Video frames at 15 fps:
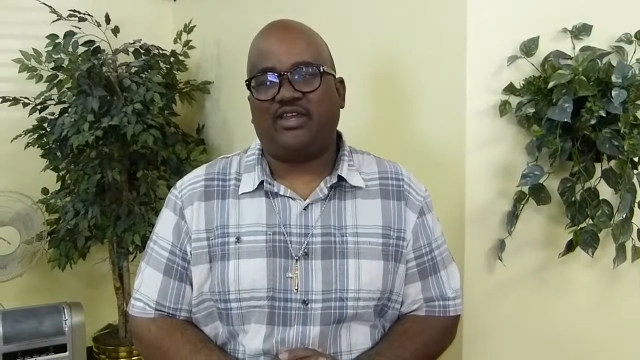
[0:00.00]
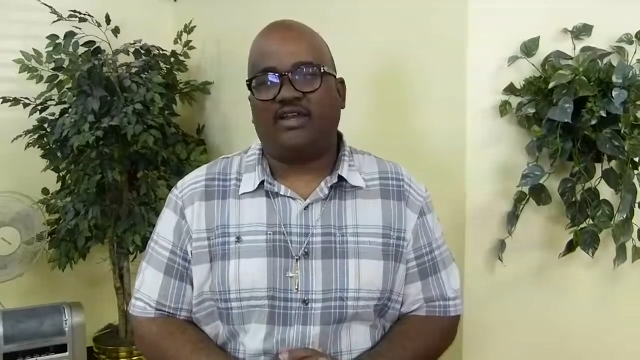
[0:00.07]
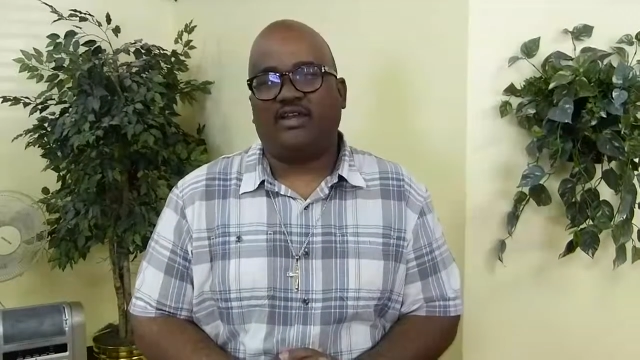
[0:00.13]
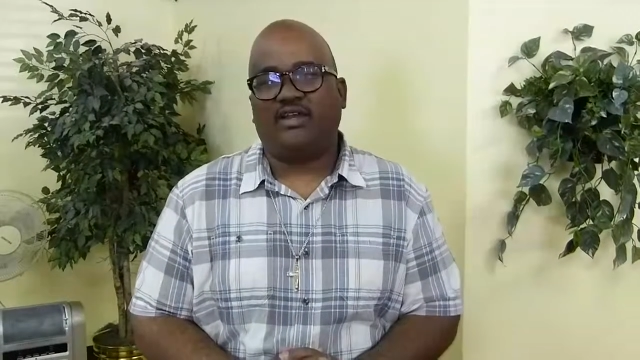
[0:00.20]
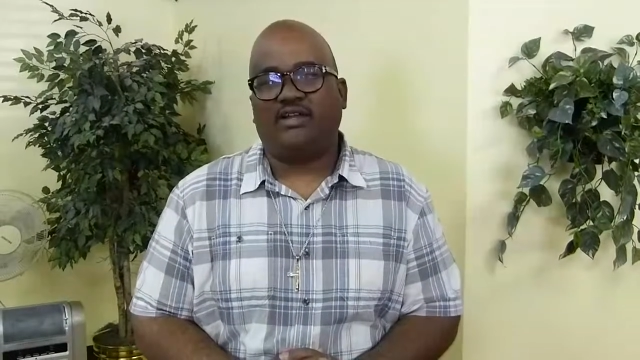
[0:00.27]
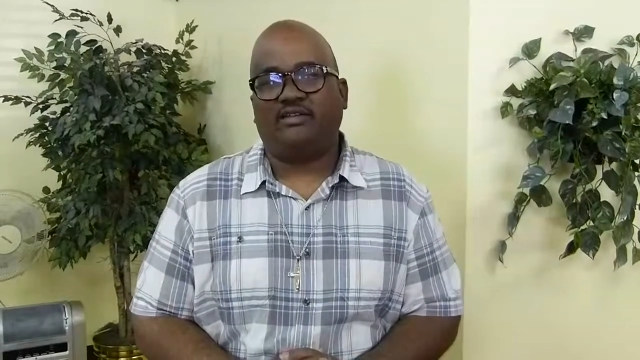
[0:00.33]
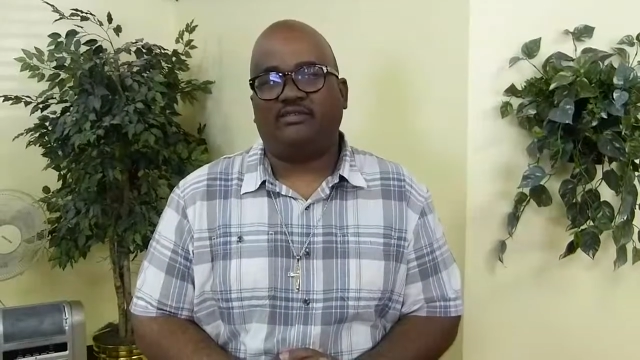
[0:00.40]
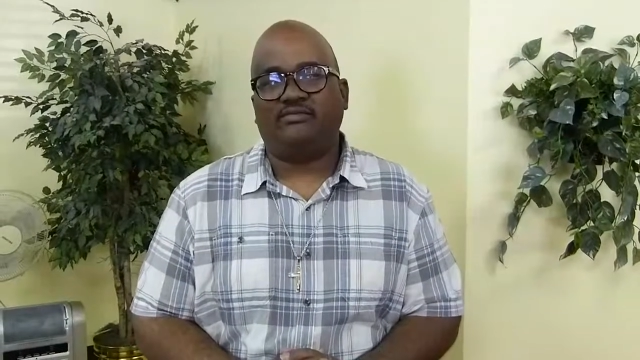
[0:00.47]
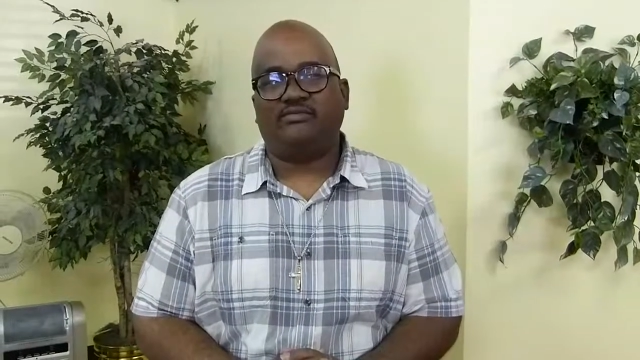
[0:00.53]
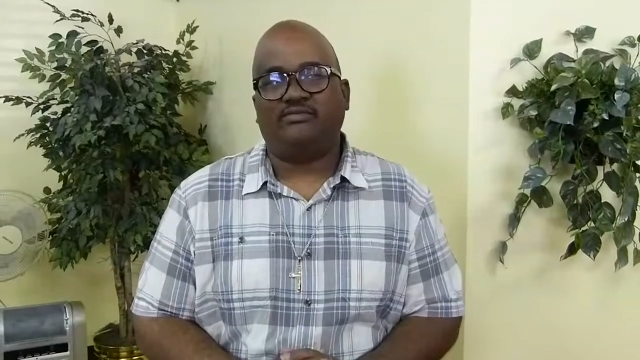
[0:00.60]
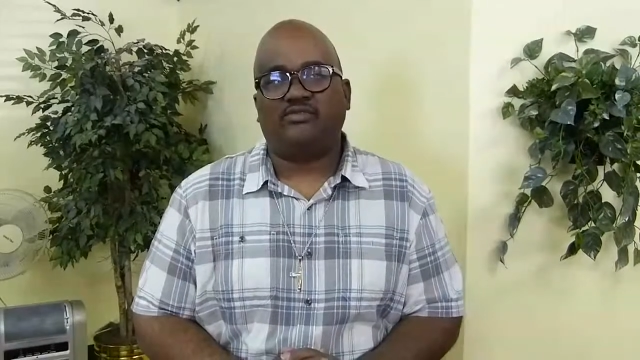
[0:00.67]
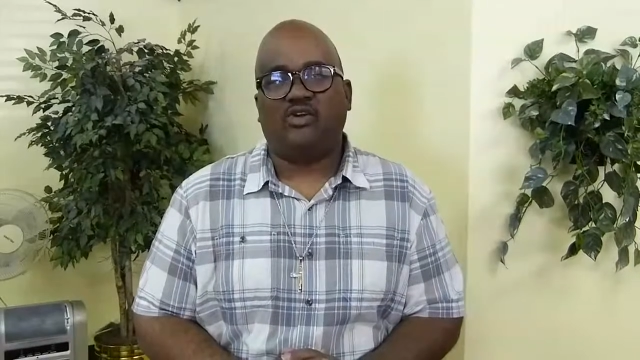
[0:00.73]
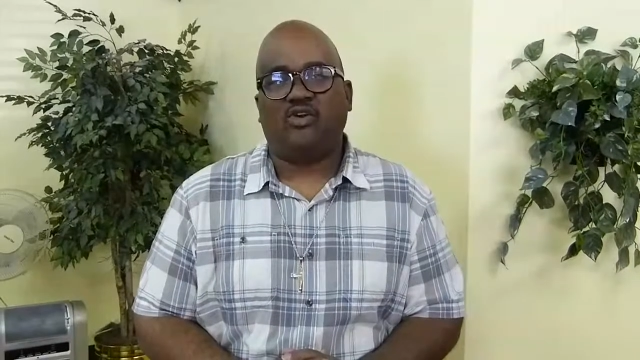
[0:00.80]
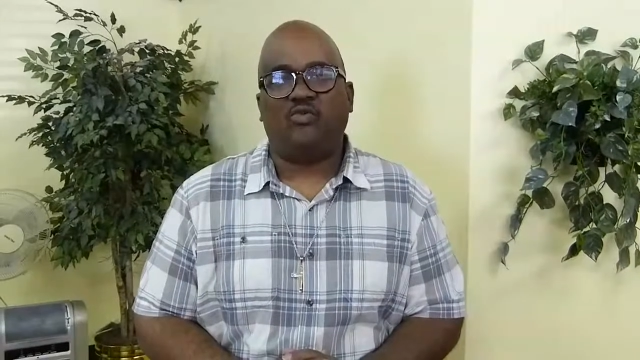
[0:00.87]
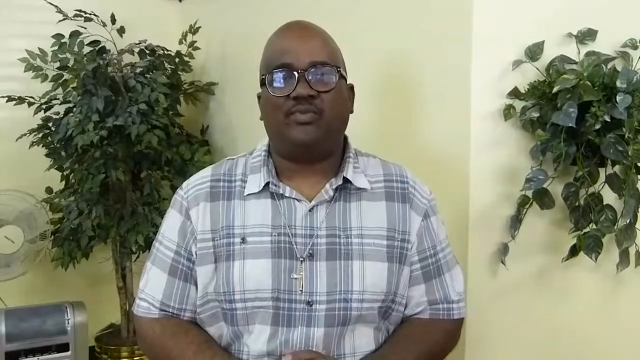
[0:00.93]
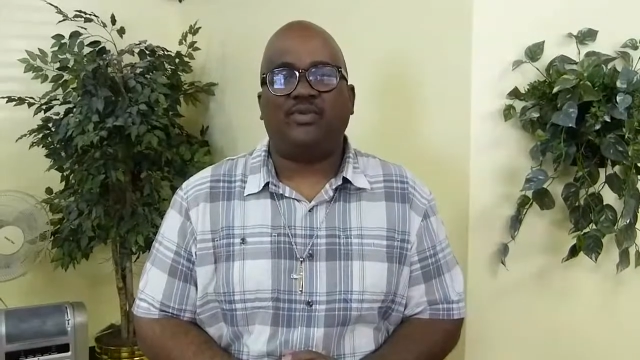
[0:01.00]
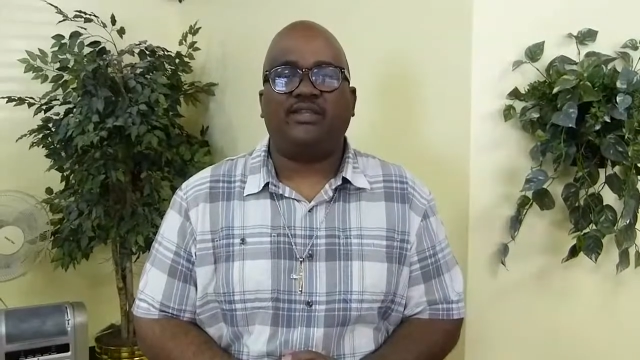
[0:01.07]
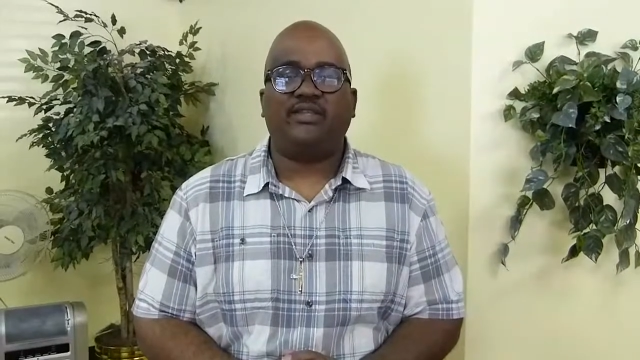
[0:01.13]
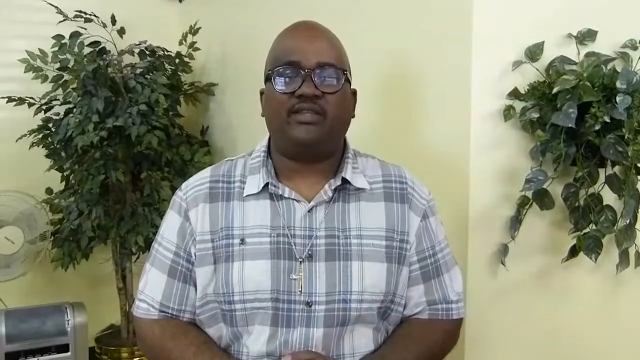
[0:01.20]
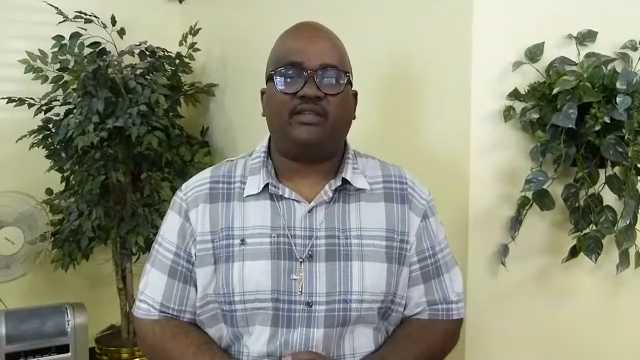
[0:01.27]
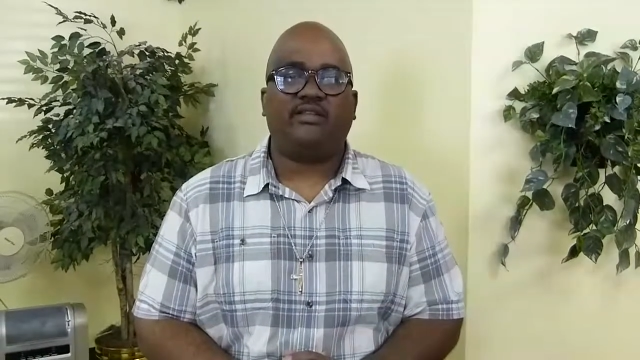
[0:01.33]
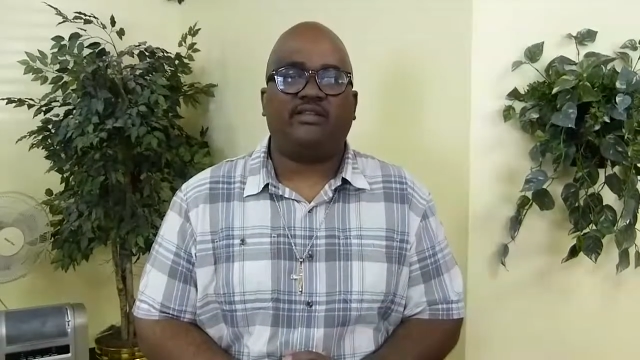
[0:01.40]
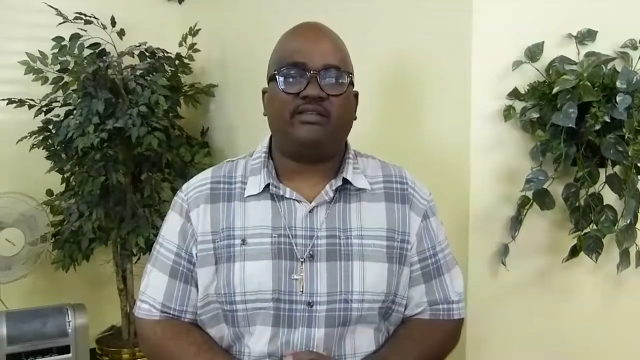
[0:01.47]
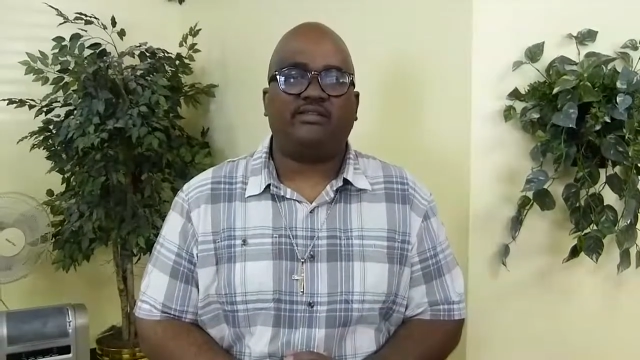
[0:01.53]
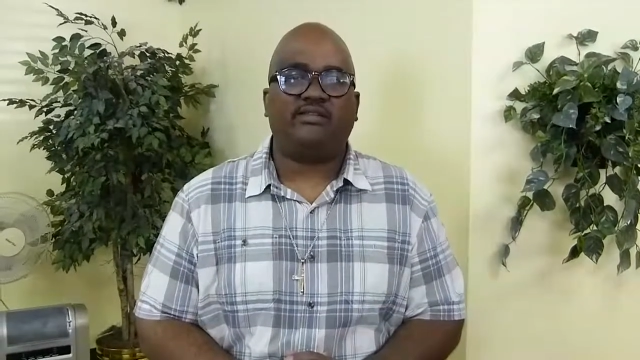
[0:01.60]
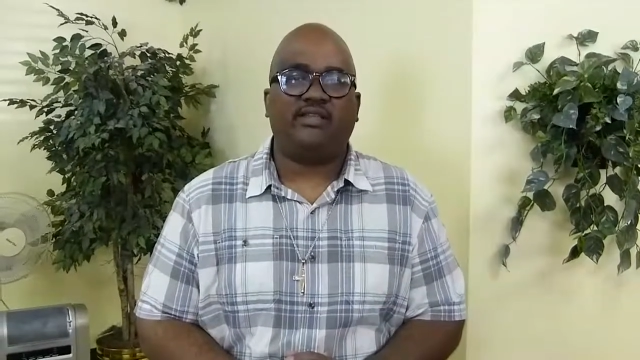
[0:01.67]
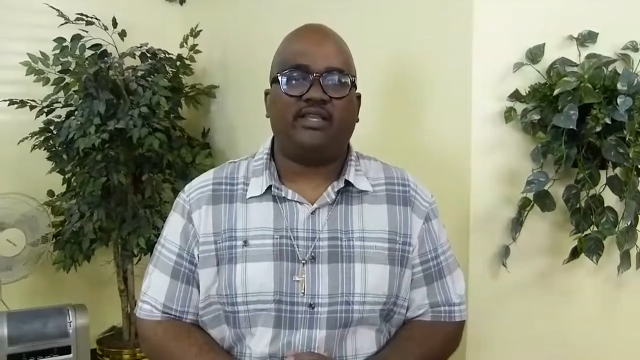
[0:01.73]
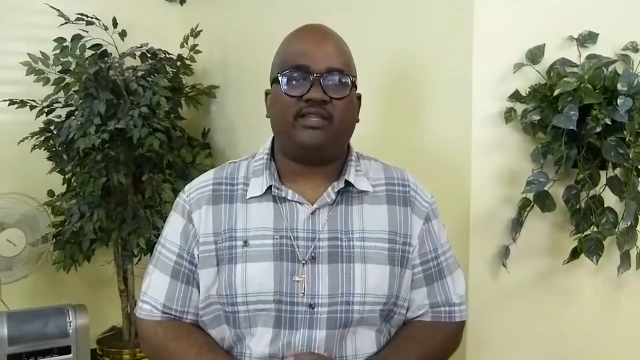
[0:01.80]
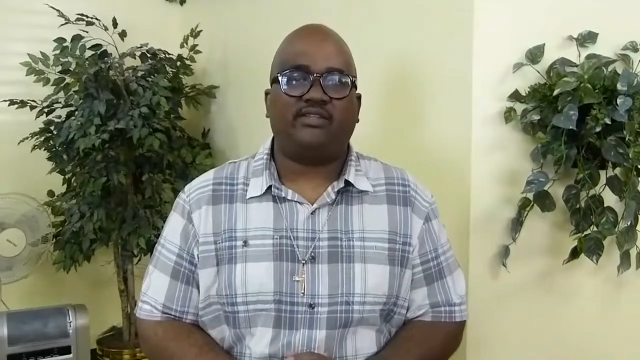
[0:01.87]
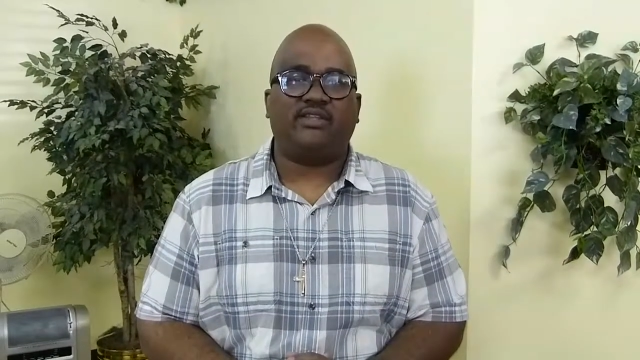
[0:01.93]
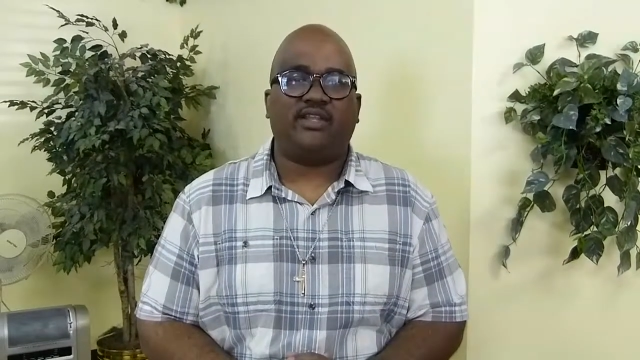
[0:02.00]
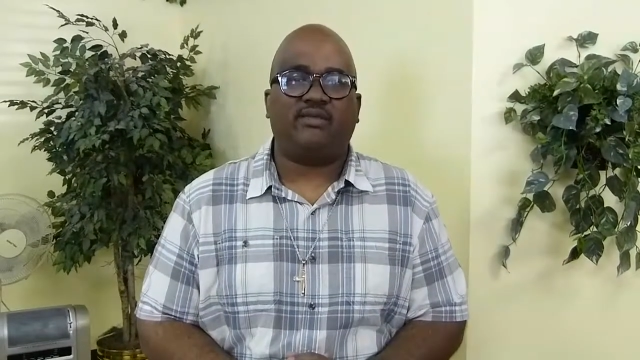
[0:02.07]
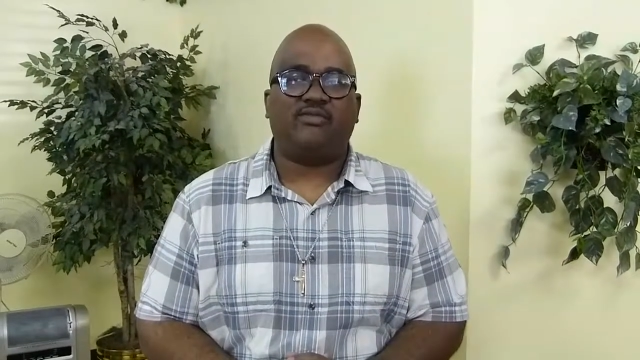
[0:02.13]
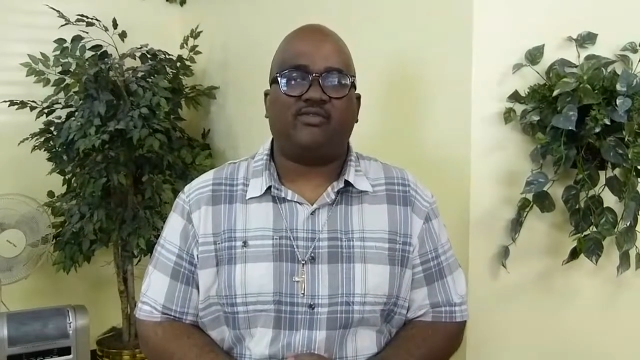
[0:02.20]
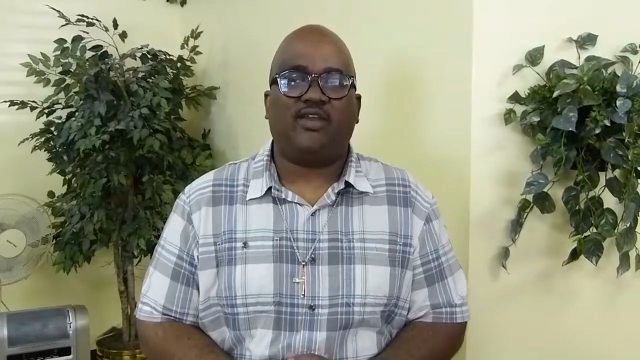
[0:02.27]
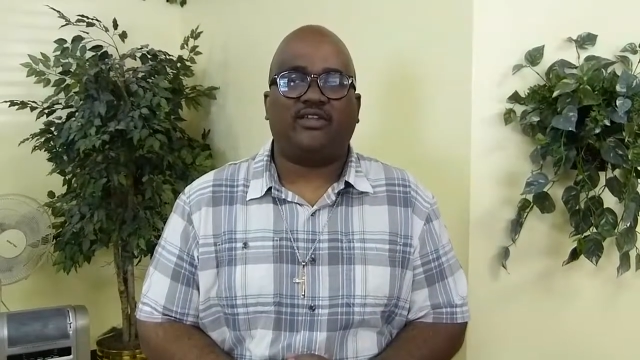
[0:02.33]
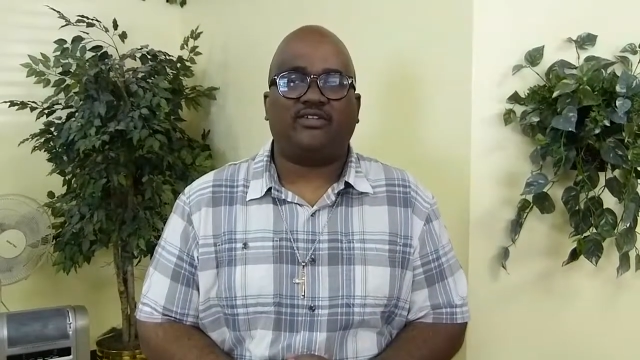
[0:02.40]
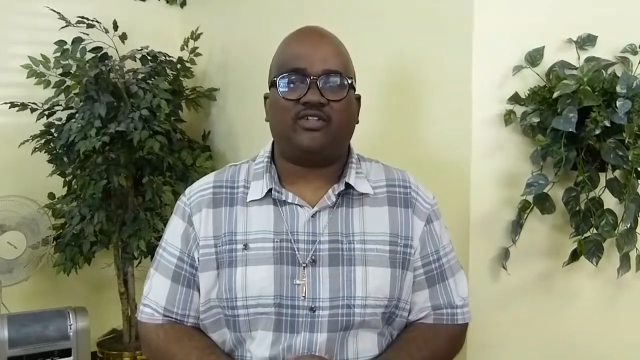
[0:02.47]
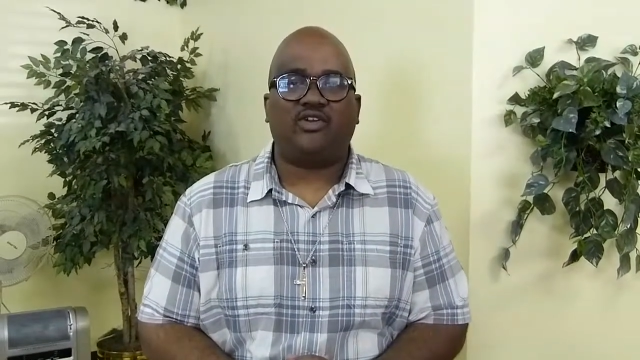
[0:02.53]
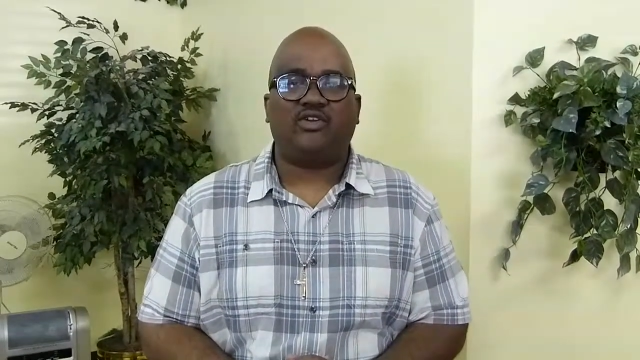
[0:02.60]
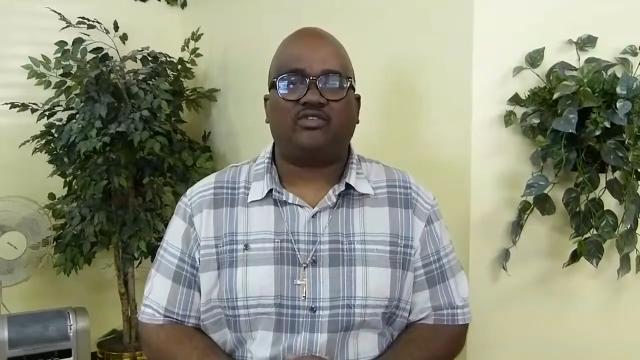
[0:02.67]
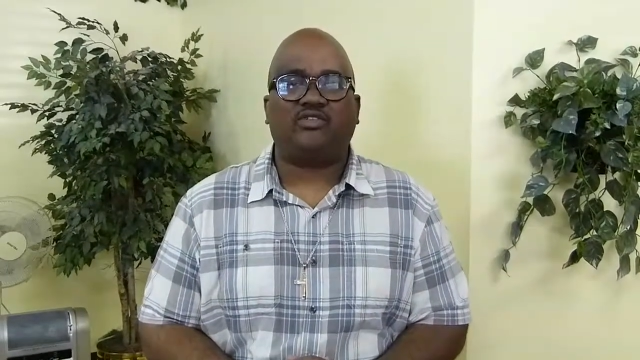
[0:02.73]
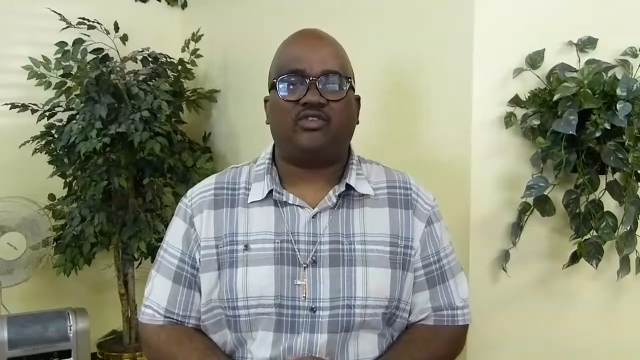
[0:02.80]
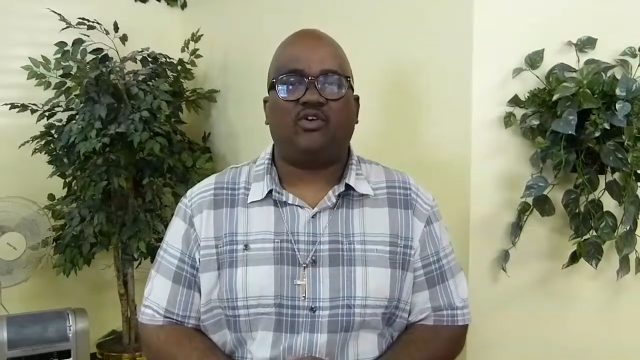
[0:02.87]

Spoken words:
Hope and Healing is the name of our church,